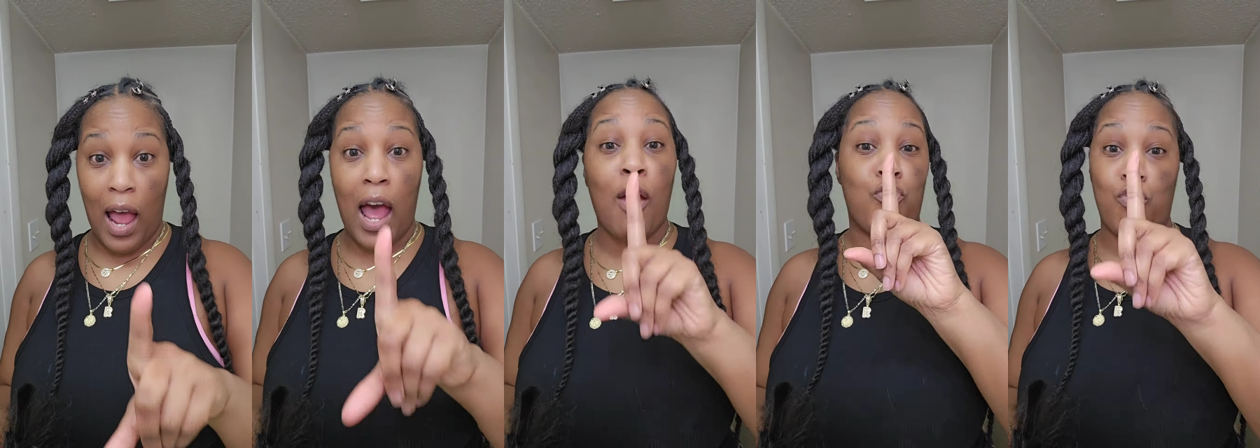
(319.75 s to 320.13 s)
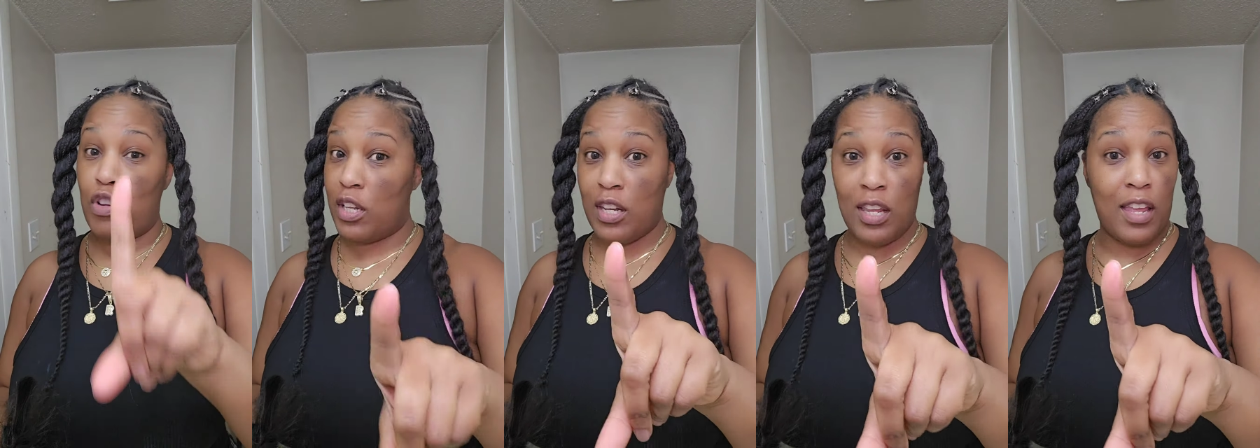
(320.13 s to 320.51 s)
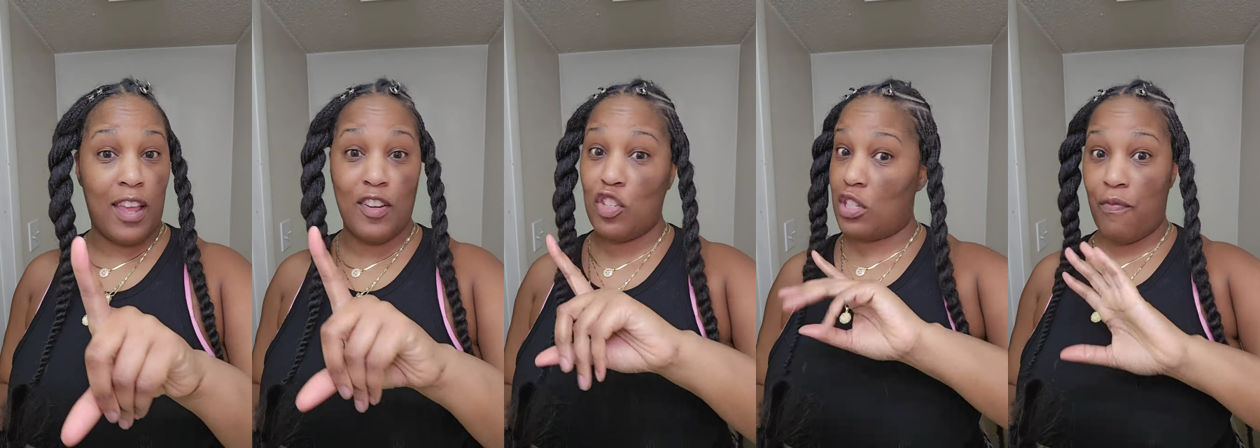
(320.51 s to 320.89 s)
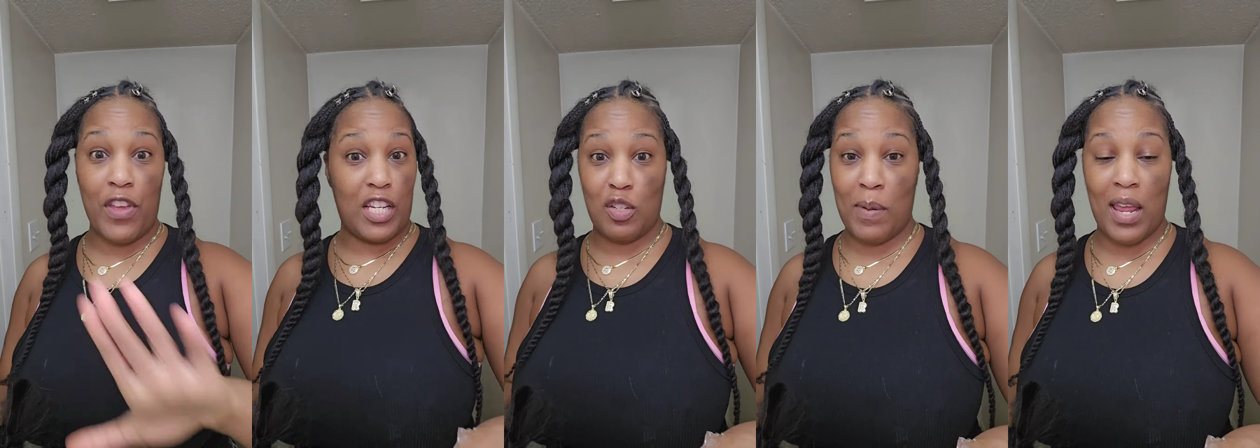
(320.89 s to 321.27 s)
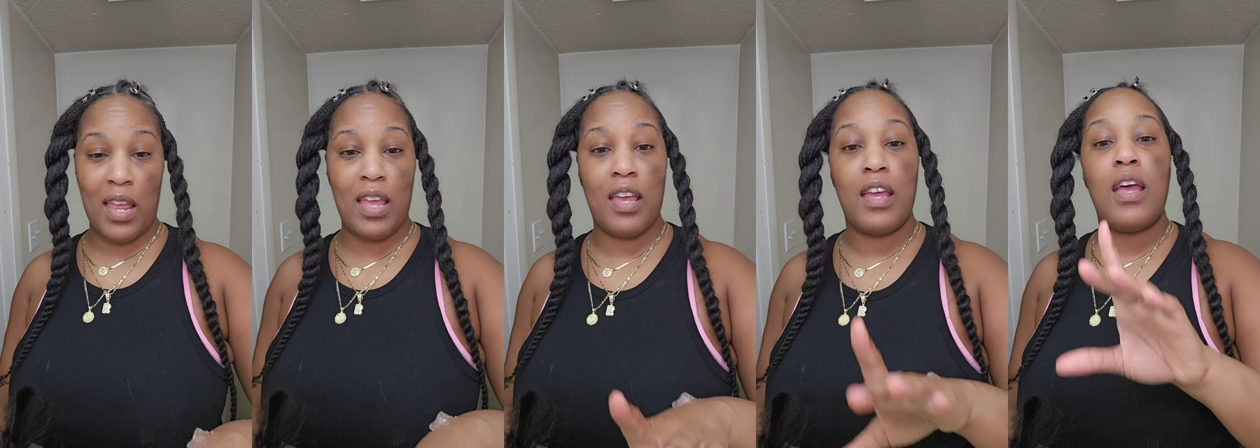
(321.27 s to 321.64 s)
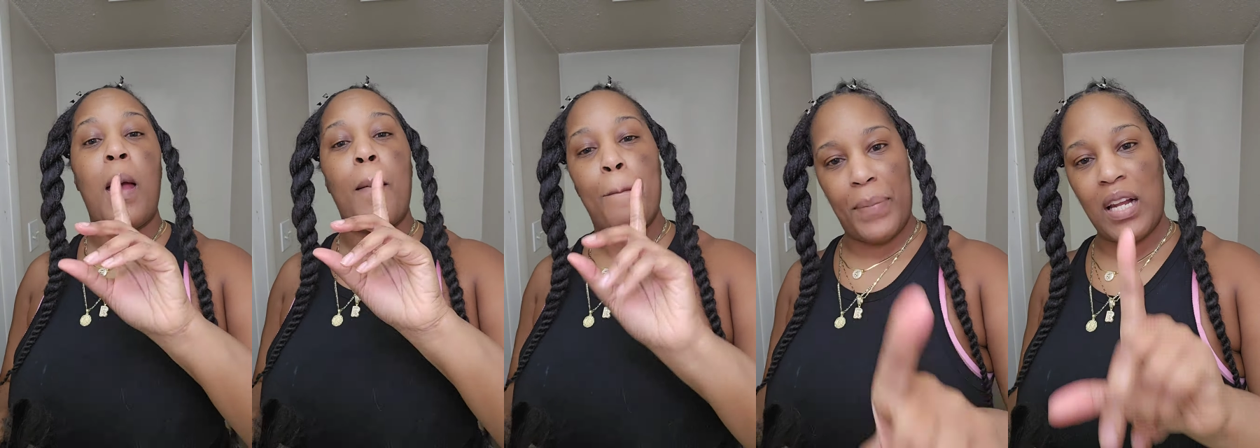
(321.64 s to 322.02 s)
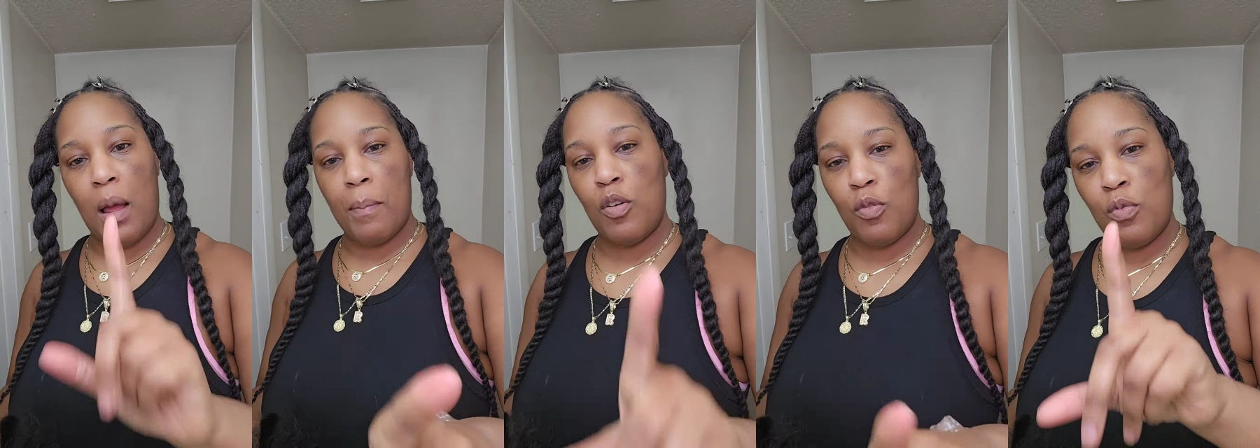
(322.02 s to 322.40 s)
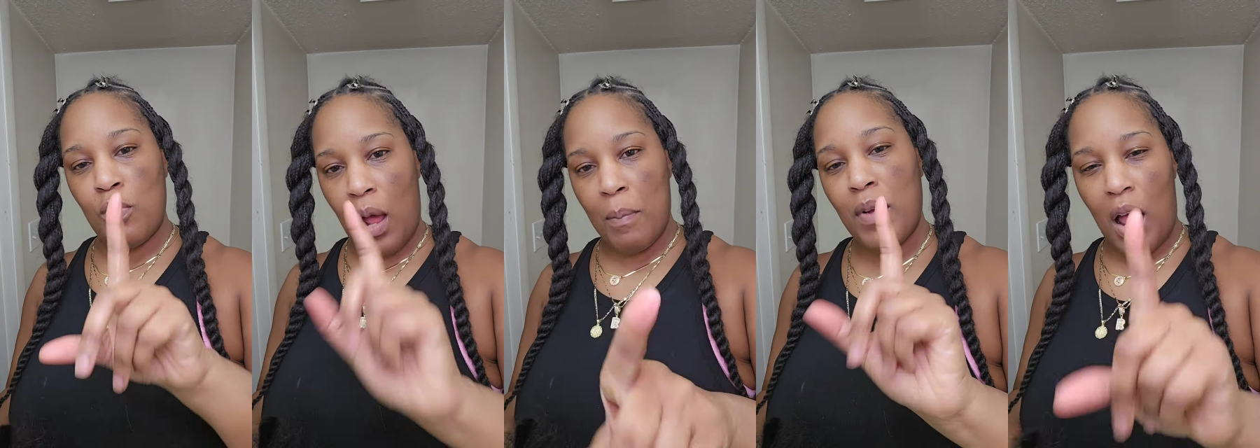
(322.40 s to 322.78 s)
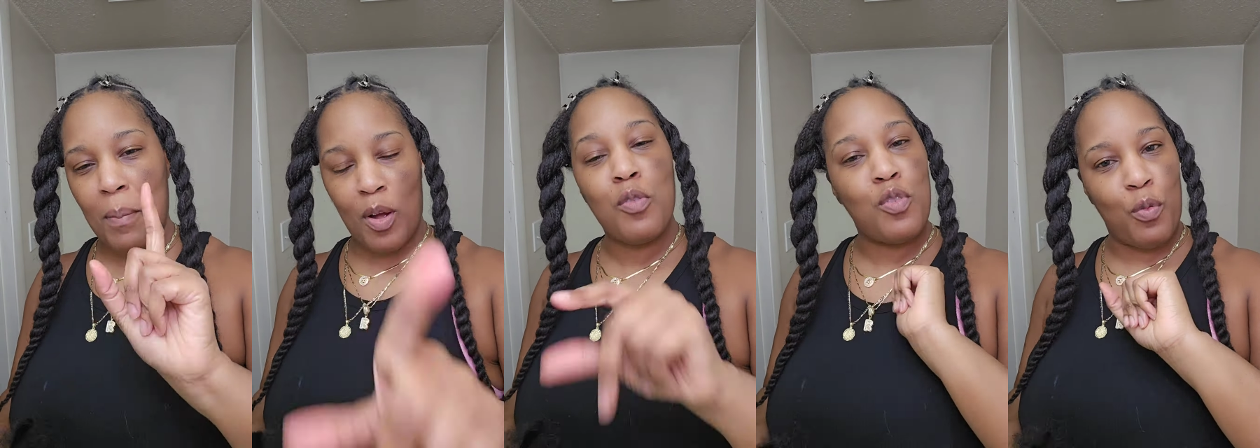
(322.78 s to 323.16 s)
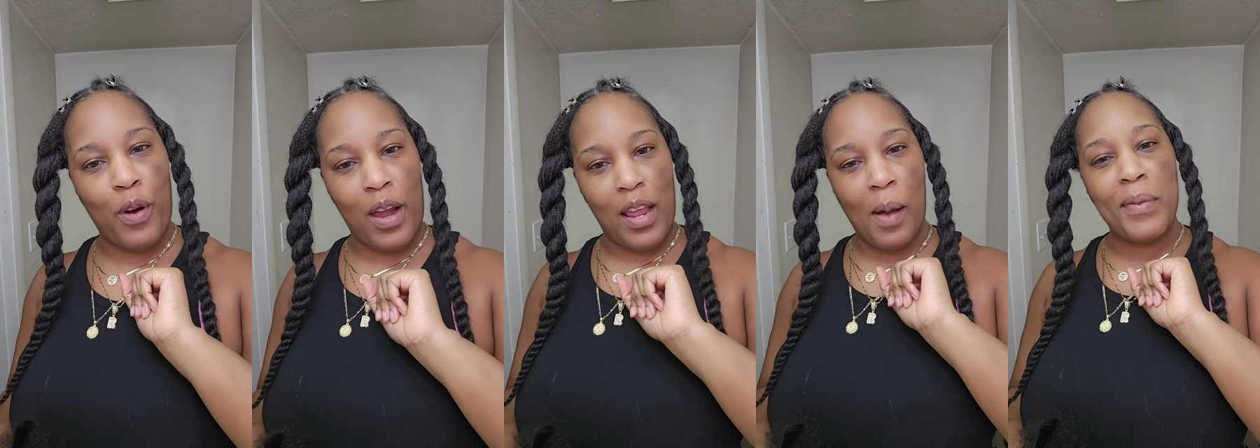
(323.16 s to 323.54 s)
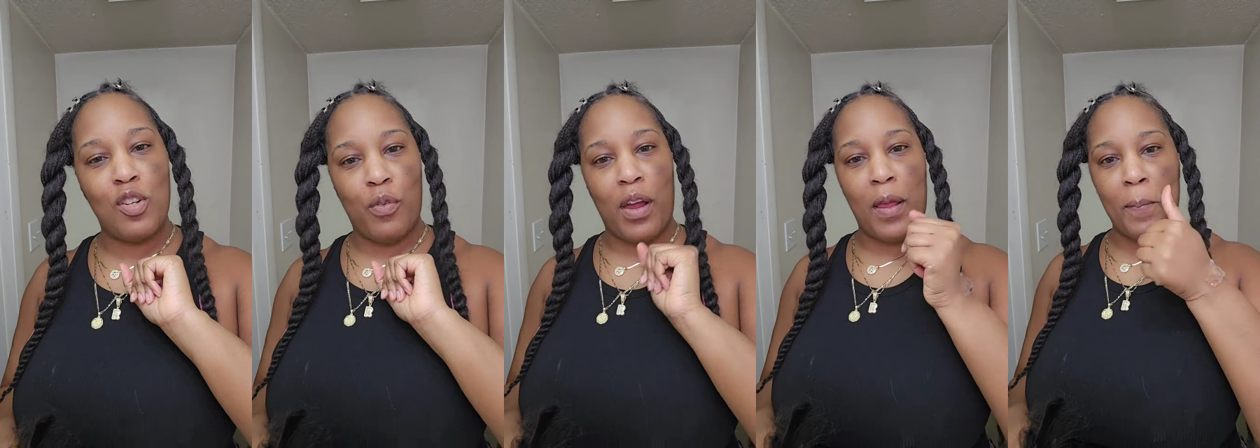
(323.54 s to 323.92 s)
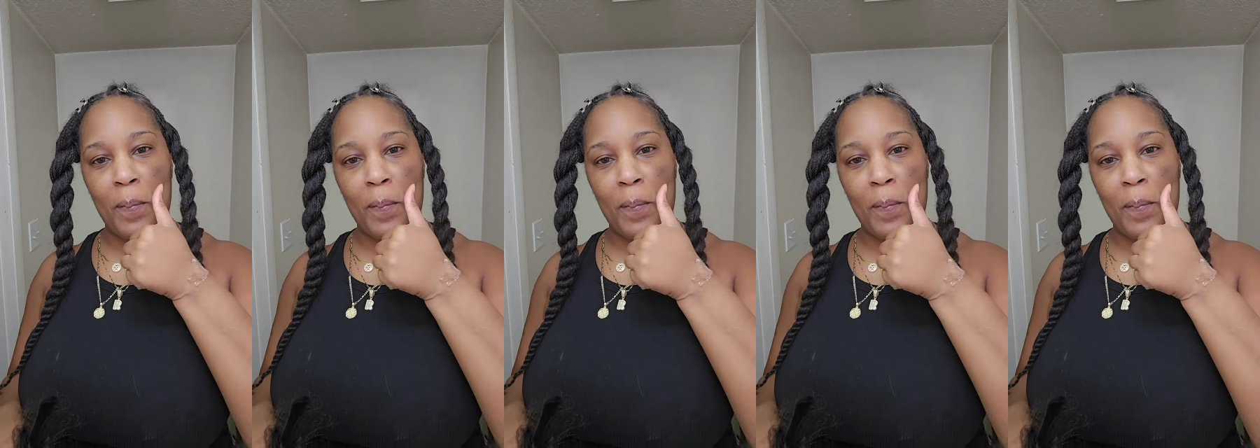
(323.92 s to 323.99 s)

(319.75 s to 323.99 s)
I really did, and just finish my head. But I'm gonna do right. I'm gonna do right.